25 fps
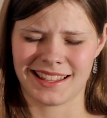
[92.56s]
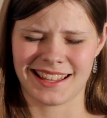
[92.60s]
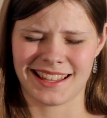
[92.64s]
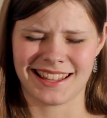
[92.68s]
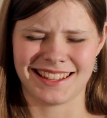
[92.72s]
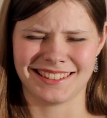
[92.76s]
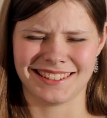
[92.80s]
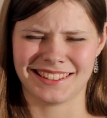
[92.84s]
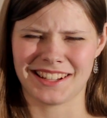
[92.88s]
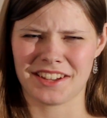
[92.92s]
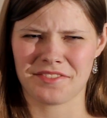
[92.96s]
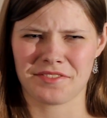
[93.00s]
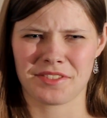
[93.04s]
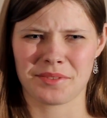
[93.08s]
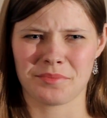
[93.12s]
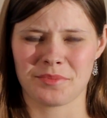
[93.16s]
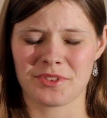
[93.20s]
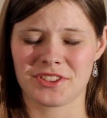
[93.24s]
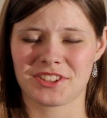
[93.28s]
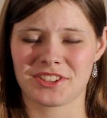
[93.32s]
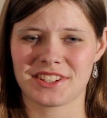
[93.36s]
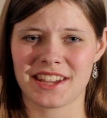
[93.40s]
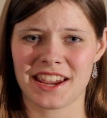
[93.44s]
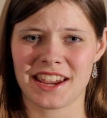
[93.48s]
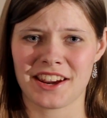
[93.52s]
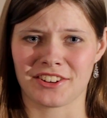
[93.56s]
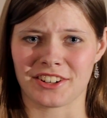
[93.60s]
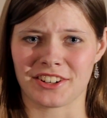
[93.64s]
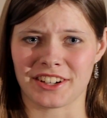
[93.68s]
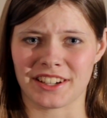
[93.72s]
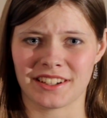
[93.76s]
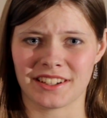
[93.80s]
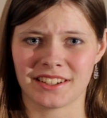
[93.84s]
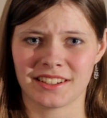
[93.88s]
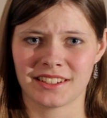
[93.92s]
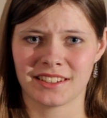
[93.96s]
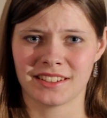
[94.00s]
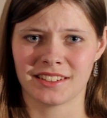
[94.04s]
He left them with
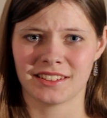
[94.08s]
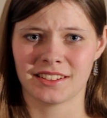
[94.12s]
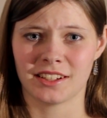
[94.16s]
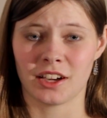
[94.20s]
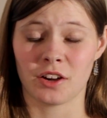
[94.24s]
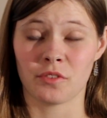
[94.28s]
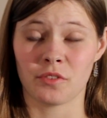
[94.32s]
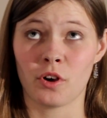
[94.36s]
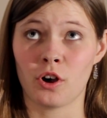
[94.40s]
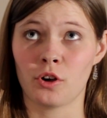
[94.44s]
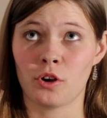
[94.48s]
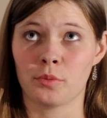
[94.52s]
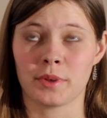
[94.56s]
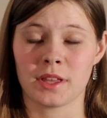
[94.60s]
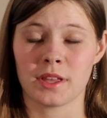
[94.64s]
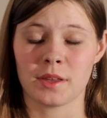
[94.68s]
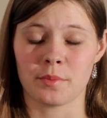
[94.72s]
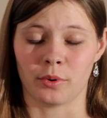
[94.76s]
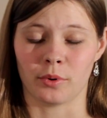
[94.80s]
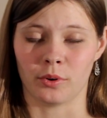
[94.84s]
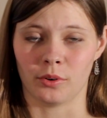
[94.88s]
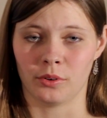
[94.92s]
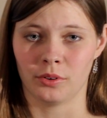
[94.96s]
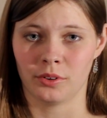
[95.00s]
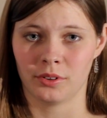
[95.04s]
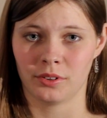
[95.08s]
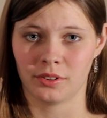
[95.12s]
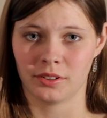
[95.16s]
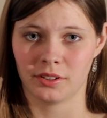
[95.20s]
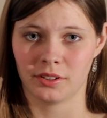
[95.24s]
Terry, of all people.